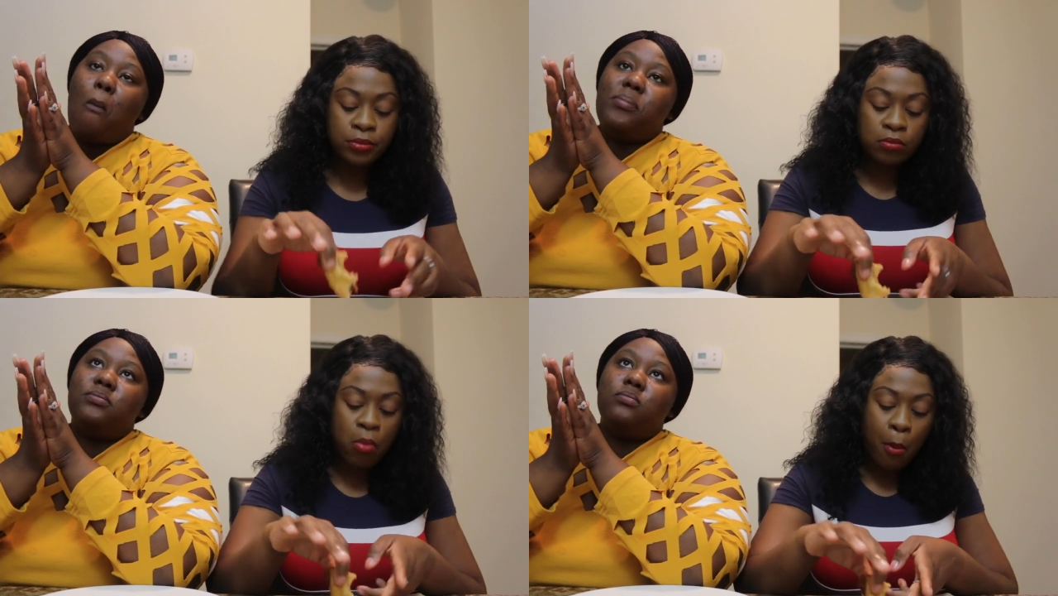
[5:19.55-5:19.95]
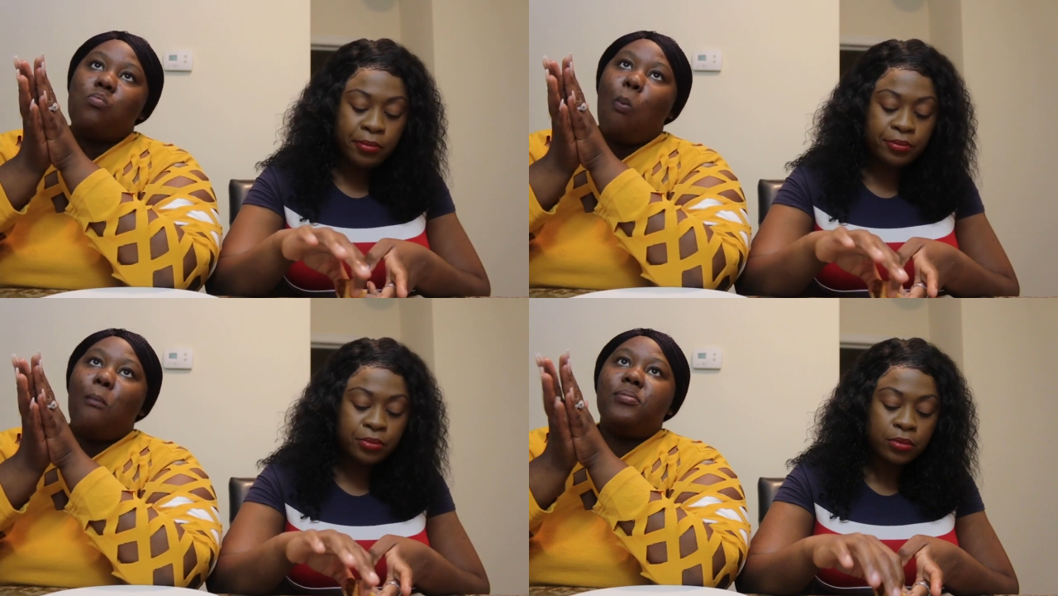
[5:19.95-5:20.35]

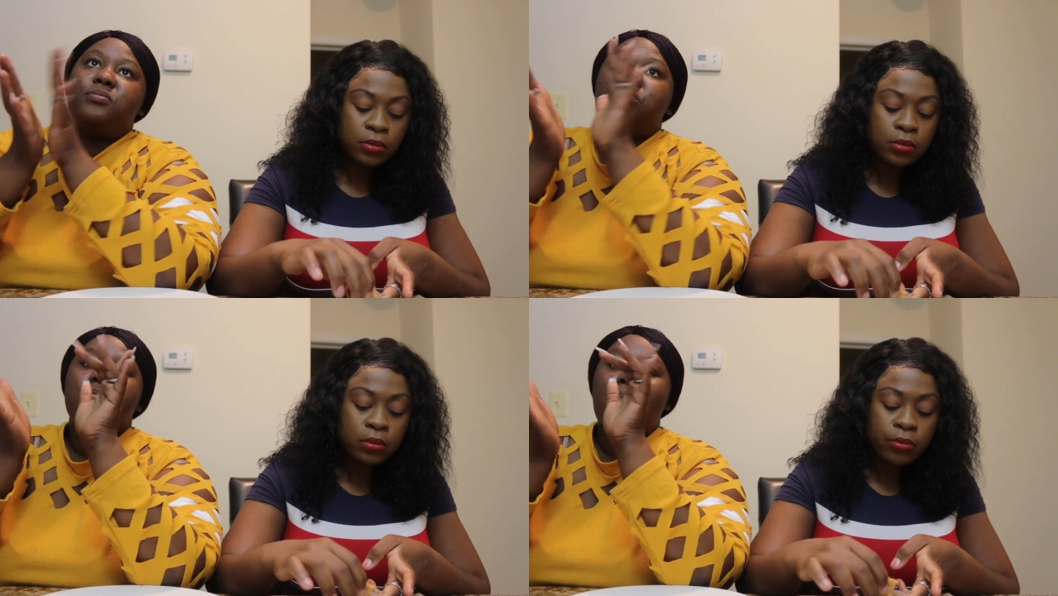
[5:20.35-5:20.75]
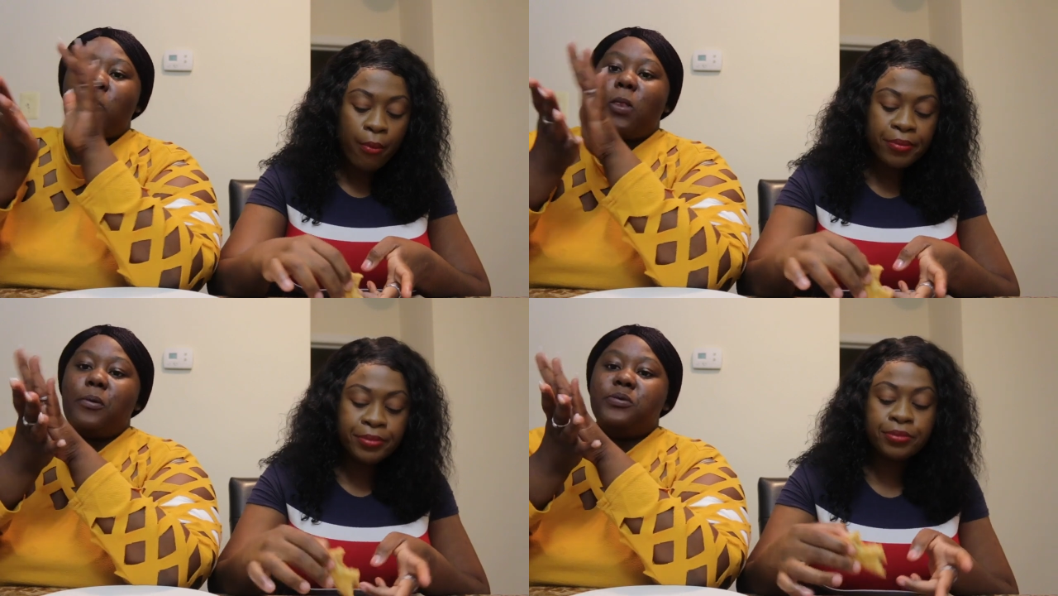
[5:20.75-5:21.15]

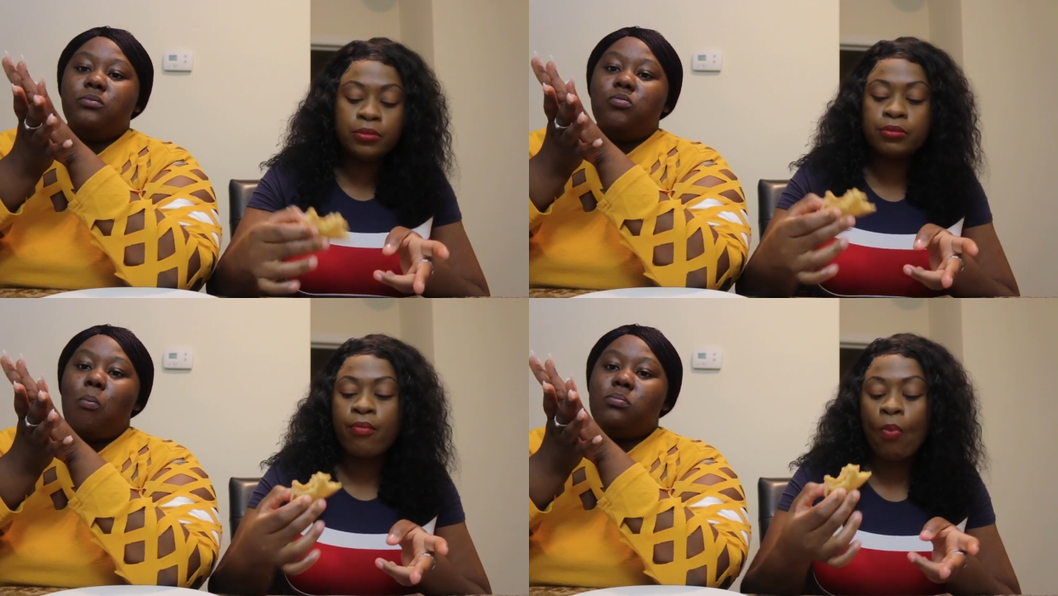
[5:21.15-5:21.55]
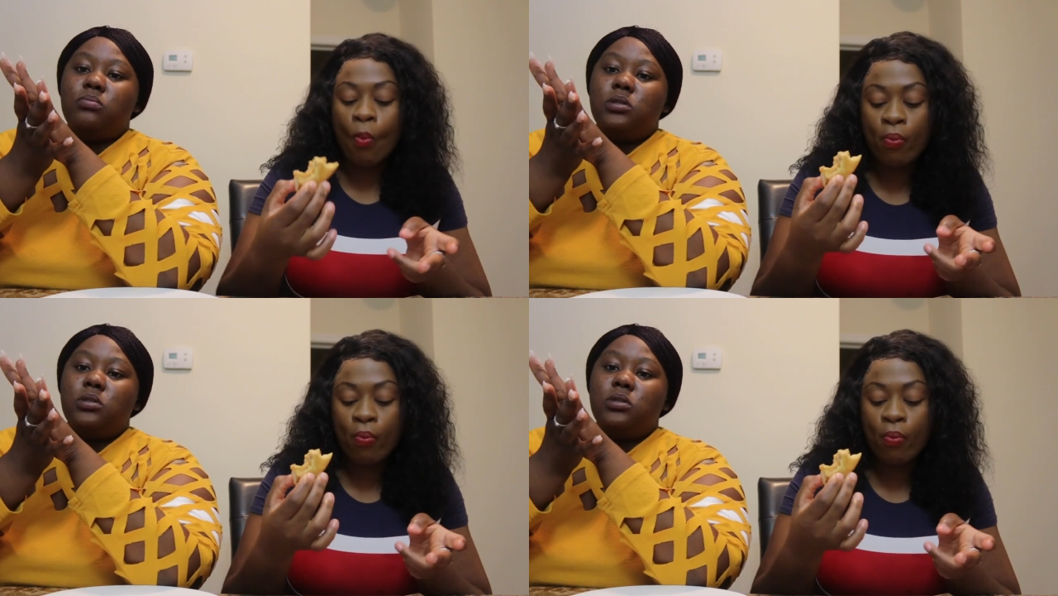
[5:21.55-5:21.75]
Nobody speaks.